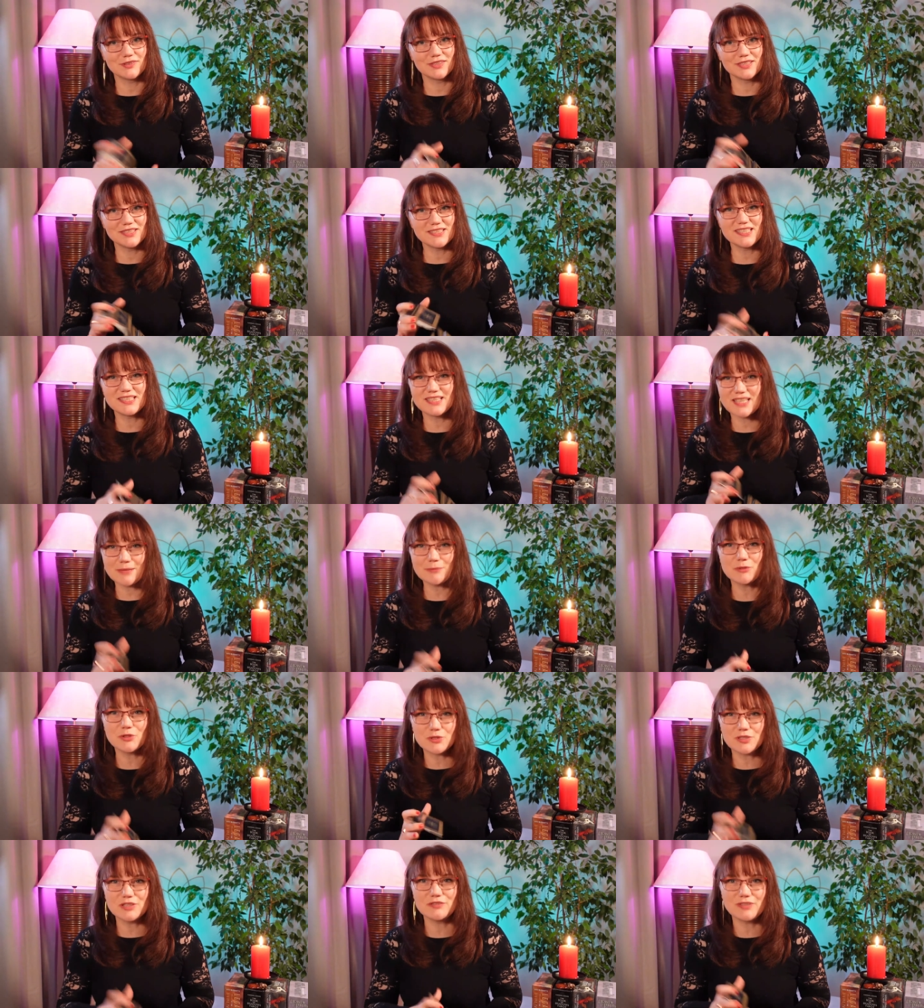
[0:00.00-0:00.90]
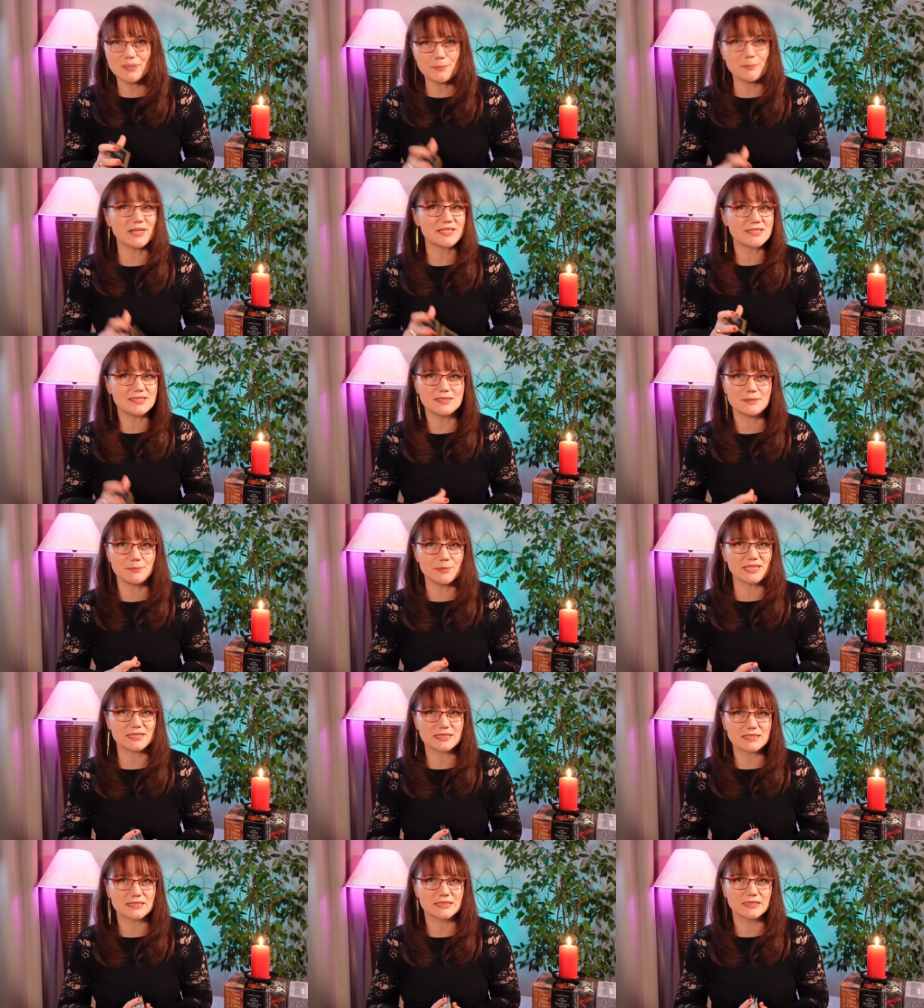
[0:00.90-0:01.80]
It's a time to leave the past in the
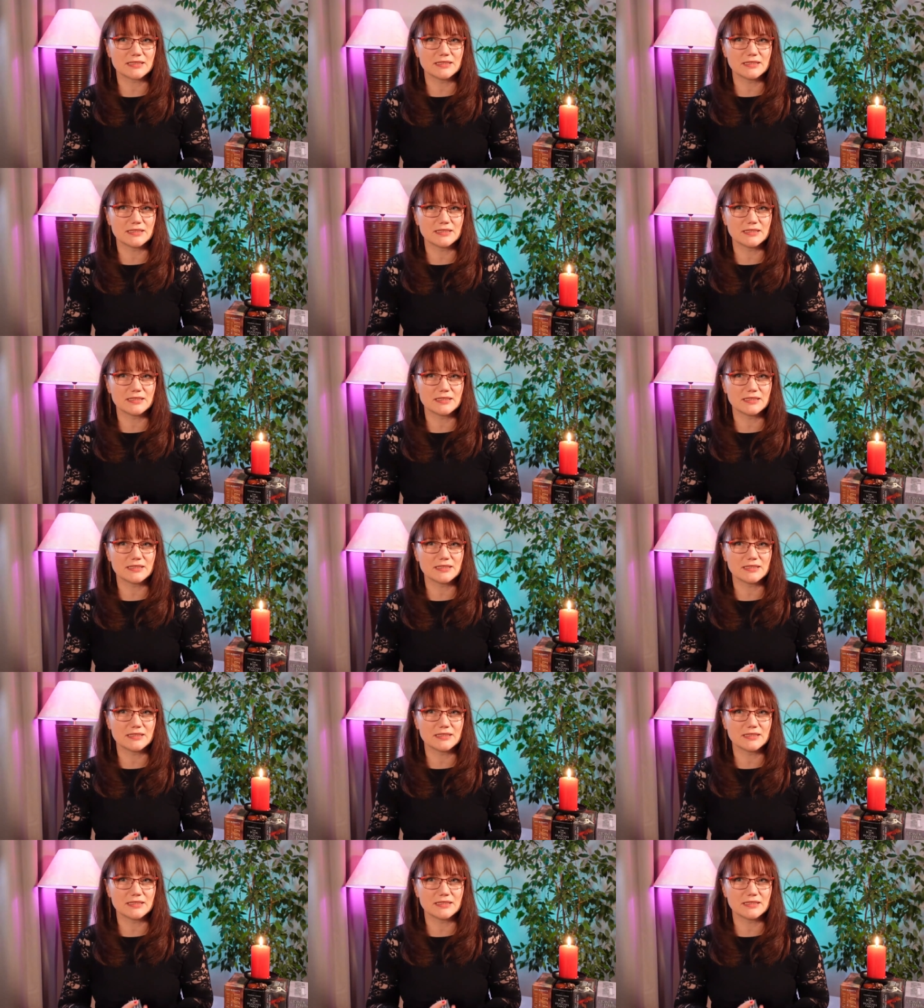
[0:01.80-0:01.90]
past.